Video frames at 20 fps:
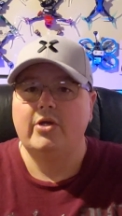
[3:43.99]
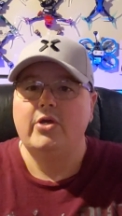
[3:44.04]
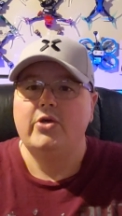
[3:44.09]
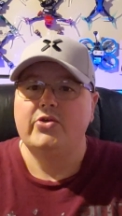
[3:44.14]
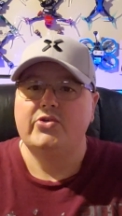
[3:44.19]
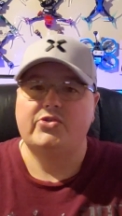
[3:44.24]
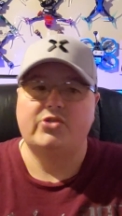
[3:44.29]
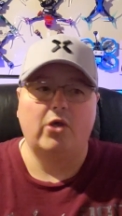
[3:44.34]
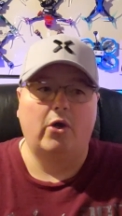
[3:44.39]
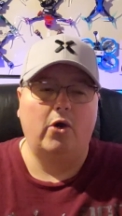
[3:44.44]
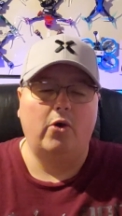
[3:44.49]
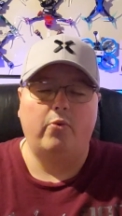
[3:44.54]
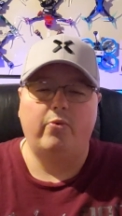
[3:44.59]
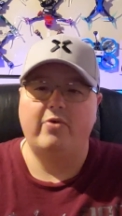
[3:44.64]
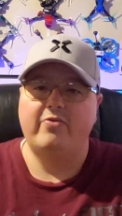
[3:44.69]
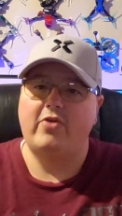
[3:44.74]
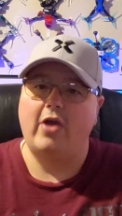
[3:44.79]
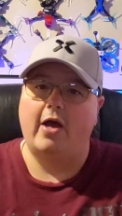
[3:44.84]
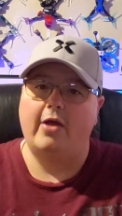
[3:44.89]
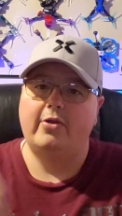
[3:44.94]
So
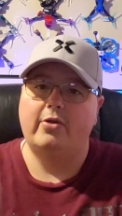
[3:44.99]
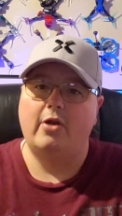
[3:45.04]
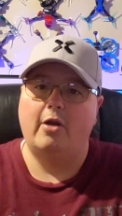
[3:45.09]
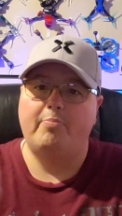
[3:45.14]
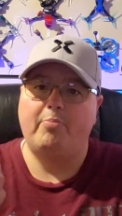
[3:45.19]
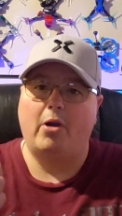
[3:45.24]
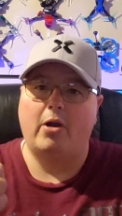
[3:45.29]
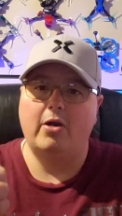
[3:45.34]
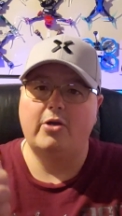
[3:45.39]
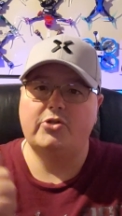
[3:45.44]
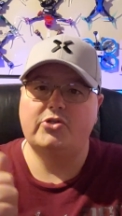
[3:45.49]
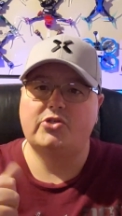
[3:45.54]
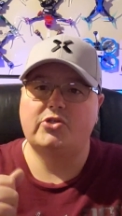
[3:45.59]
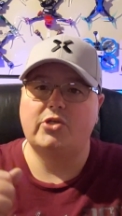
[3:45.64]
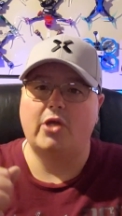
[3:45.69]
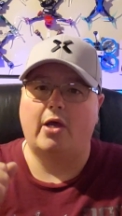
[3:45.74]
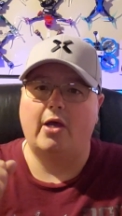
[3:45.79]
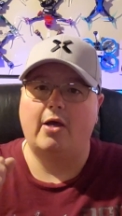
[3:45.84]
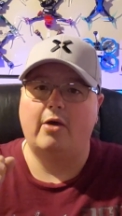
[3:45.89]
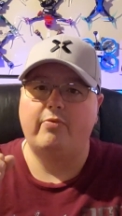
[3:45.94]
we've gotten our parts,
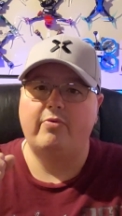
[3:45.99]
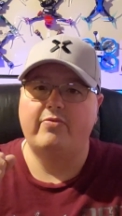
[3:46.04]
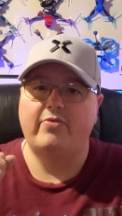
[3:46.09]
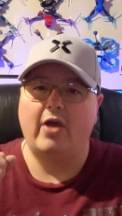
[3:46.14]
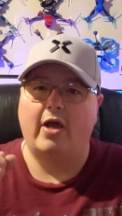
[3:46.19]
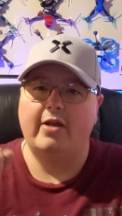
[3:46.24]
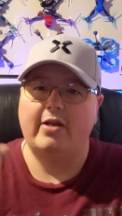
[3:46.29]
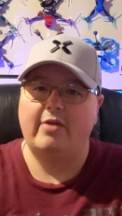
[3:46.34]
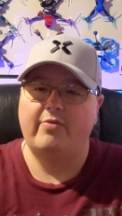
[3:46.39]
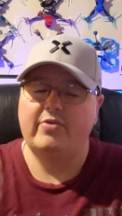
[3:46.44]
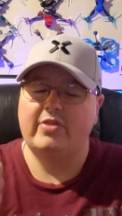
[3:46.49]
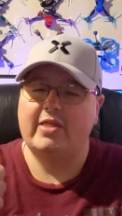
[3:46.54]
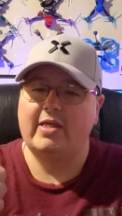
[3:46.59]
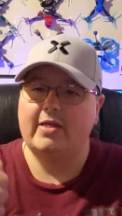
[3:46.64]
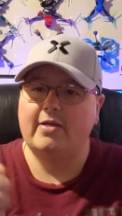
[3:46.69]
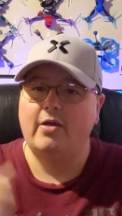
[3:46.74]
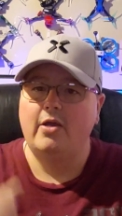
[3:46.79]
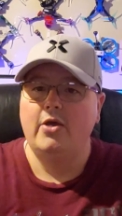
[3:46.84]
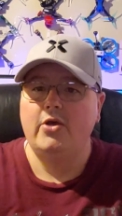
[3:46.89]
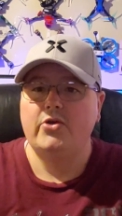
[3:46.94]
we've gotten
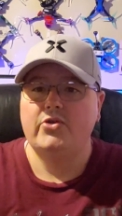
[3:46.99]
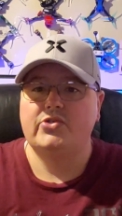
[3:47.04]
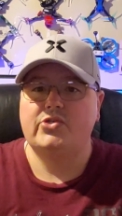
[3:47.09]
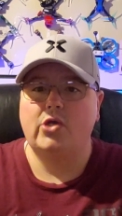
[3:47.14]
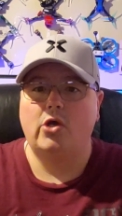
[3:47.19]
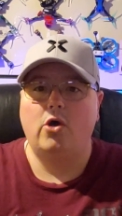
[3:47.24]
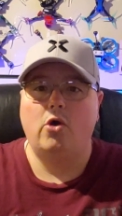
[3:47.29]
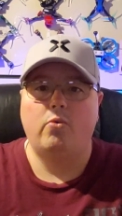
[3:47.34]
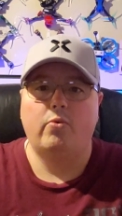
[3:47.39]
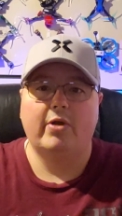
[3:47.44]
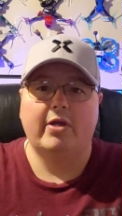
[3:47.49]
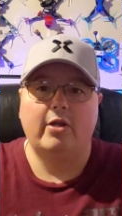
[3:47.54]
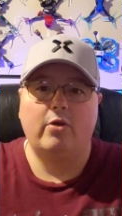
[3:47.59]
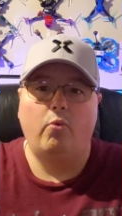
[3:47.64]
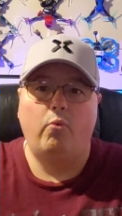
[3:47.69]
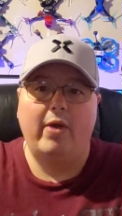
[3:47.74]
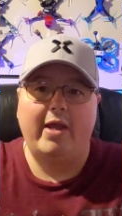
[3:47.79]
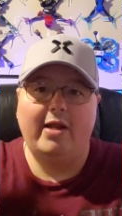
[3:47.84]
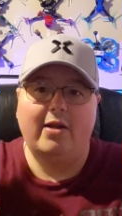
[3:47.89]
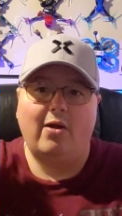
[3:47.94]
everything, so we're going to
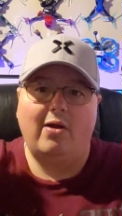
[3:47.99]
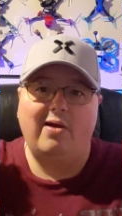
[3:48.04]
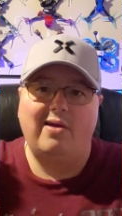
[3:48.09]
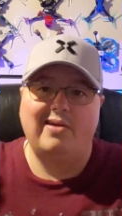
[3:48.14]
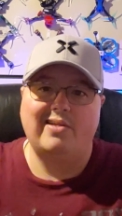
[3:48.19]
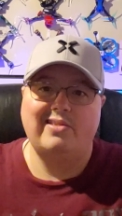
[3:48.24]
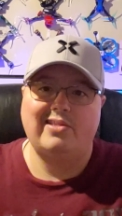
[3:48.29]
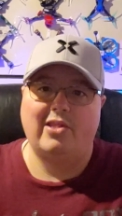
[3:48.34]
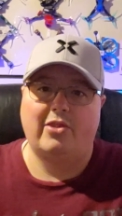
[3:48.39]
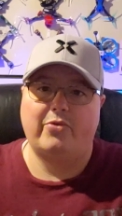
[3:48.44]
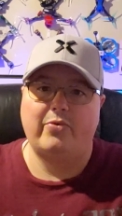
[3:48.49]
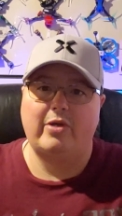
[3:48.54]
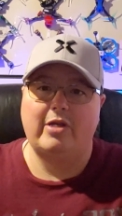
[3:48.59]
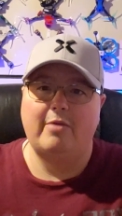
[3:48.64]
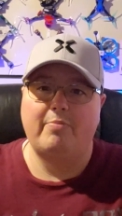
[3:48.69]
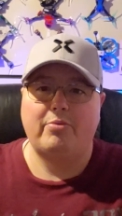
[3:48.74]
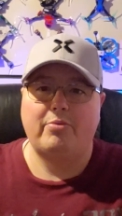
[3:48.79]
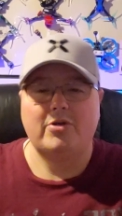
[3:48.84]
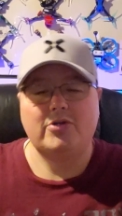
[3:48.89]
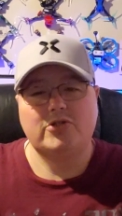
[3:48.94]
wait on the
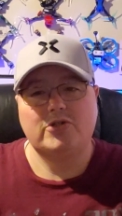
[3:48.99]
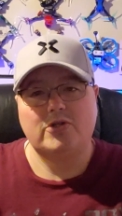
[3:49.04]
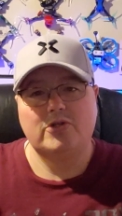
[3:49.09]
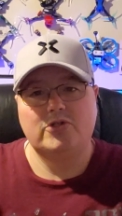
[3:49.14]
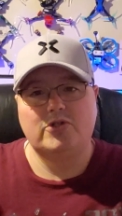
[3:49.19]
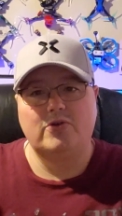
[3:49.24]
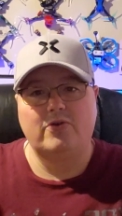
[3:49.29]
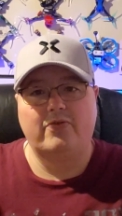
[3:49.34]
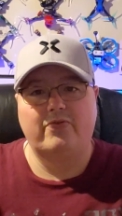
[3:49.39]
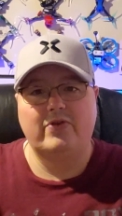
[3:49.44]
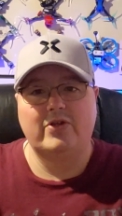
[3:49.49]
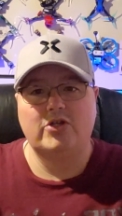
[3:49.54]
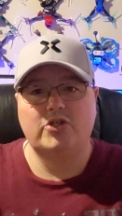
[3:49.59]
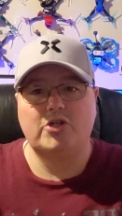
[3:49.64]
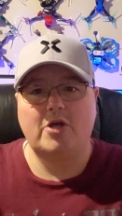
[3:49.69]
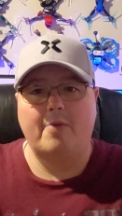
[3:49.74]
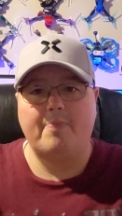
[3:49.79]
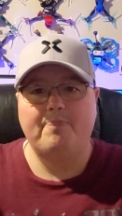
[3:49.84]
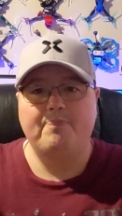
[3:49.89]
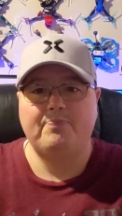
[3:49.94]
3D printer to finish
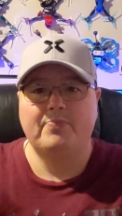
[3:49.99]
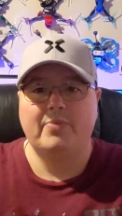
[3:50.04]
up,